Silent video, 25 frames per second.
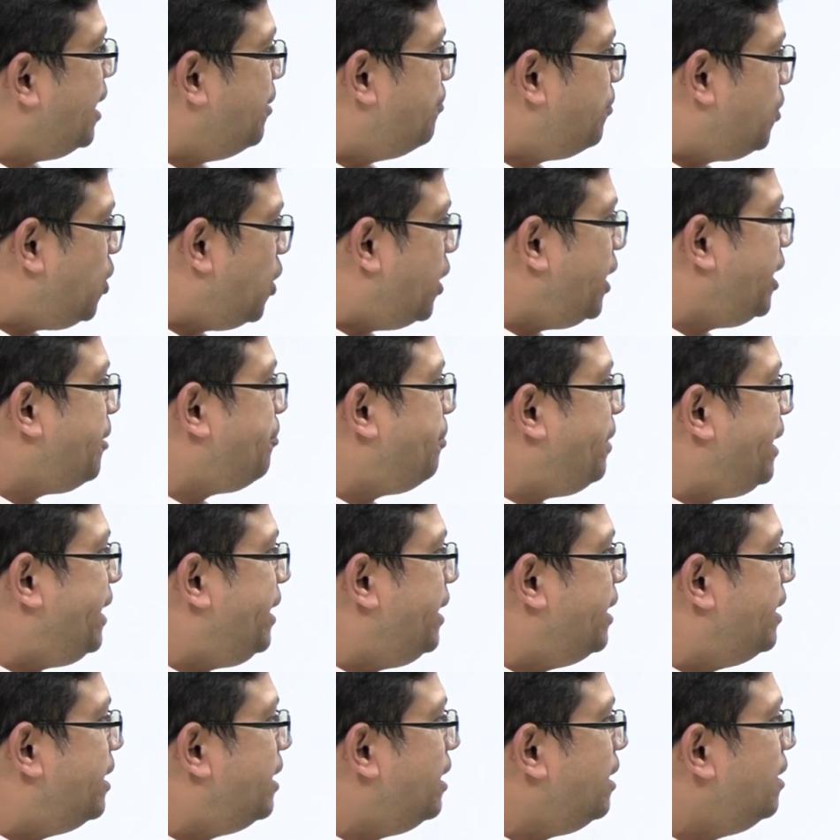embryonic
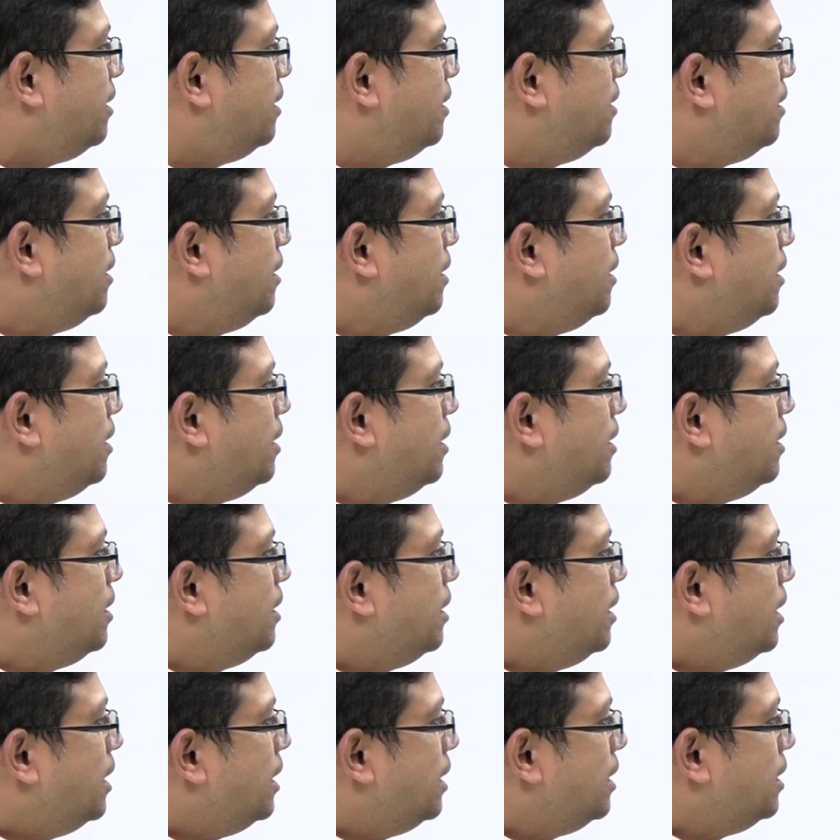period,
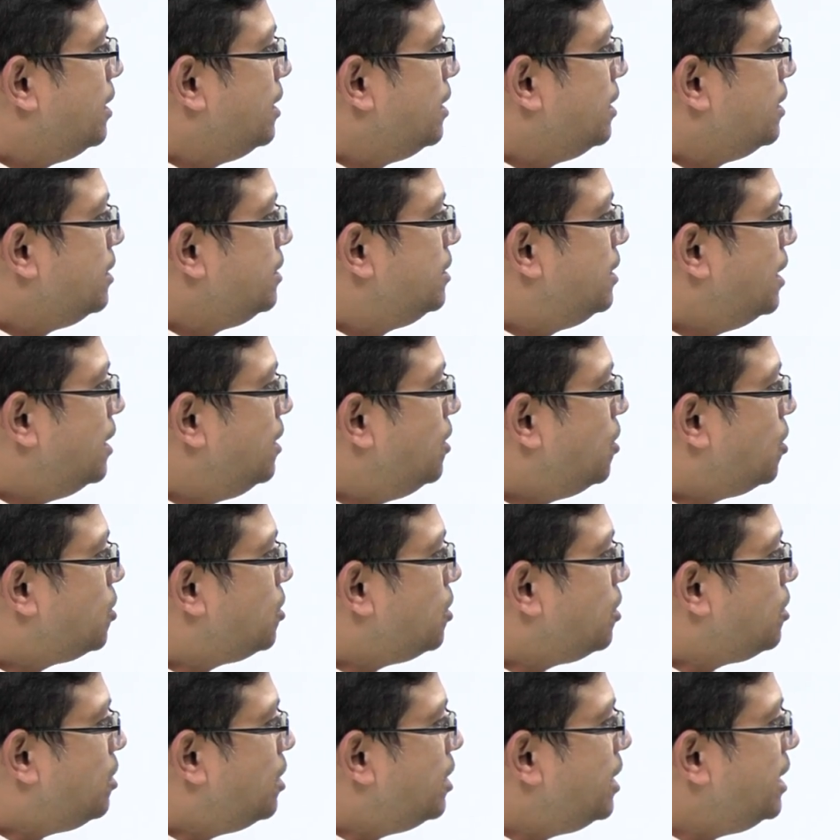the
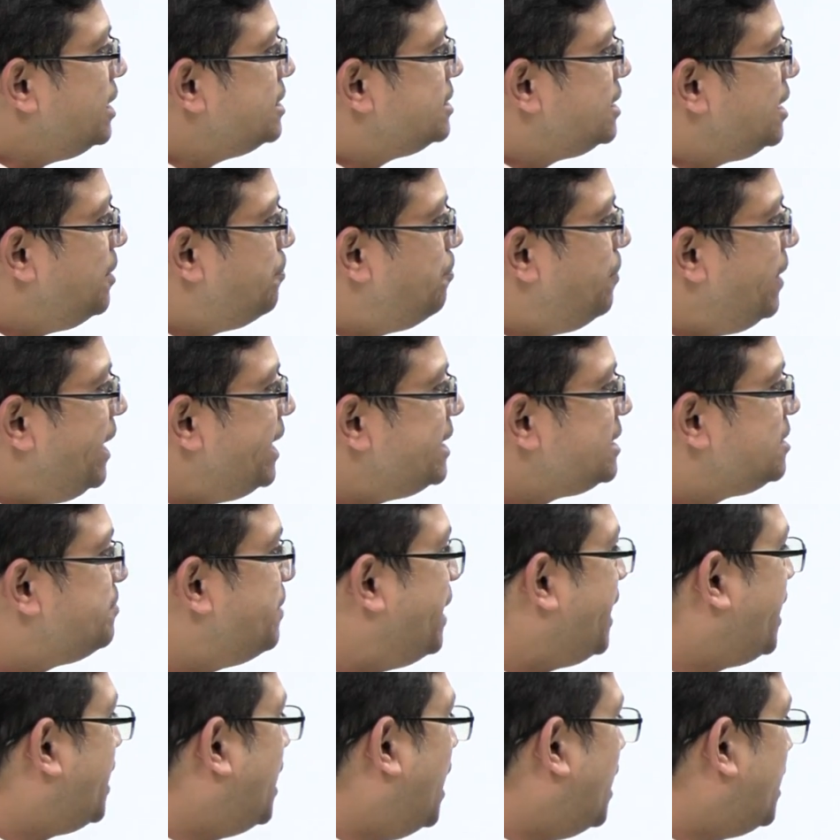notochord is replaced
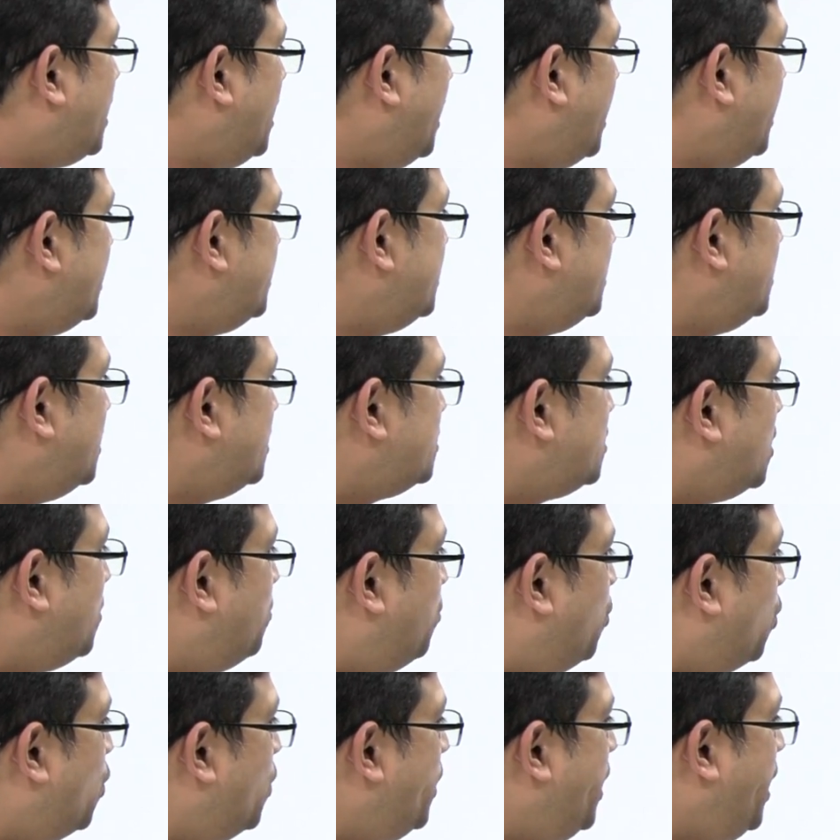by cartilaginous or
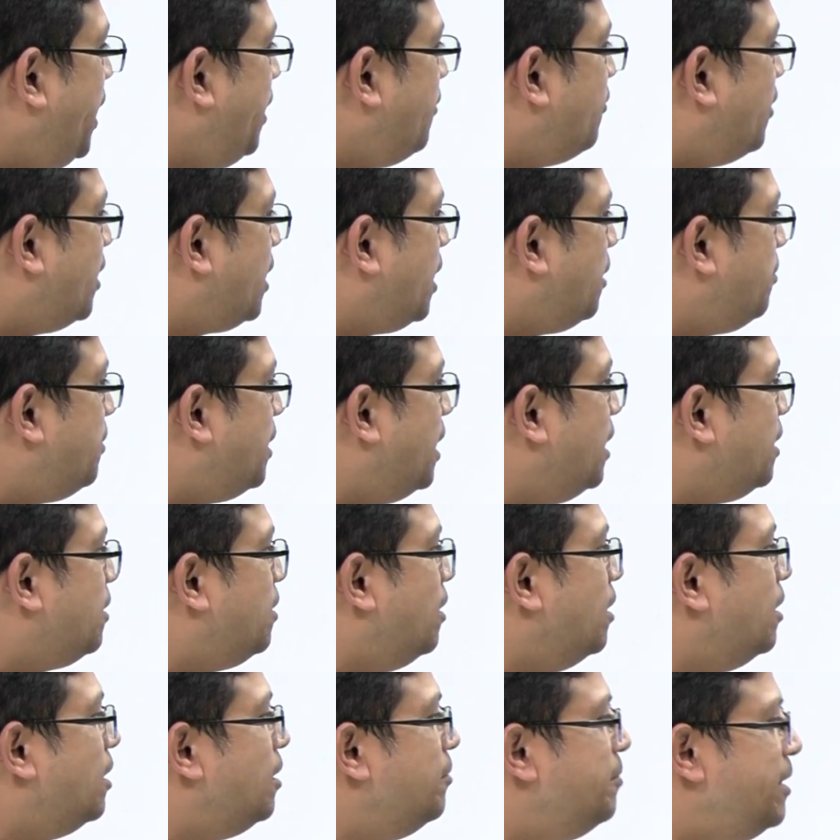bony vertebral
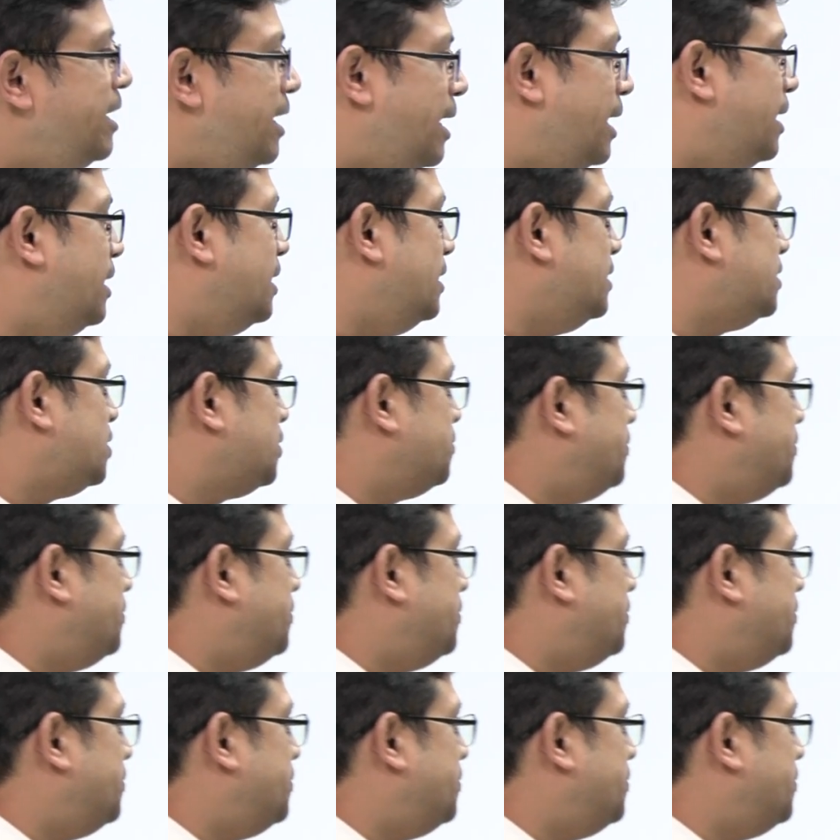column in adults.